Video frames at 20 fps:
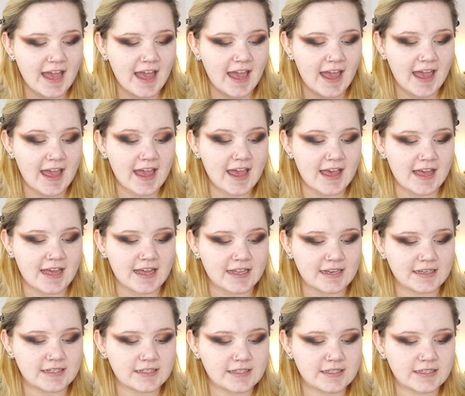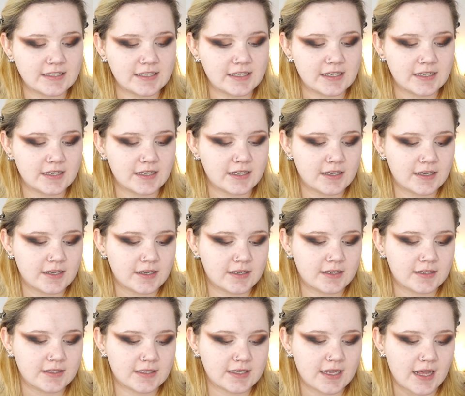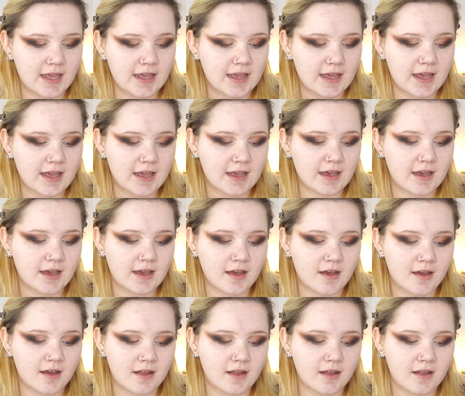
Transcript: and taking